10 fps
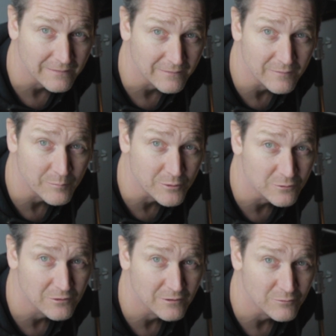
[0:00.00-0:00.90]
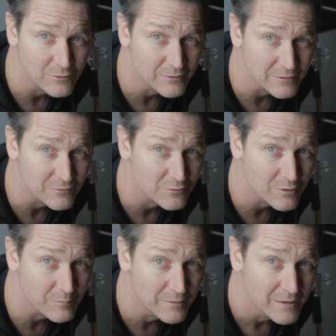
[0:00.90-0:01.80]
and the beauty of using a
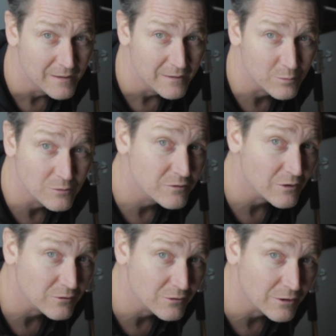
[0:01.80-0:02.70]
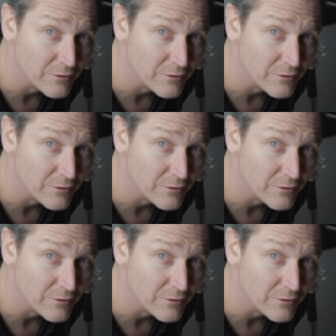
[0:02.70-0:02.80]
scrim is when you start to look at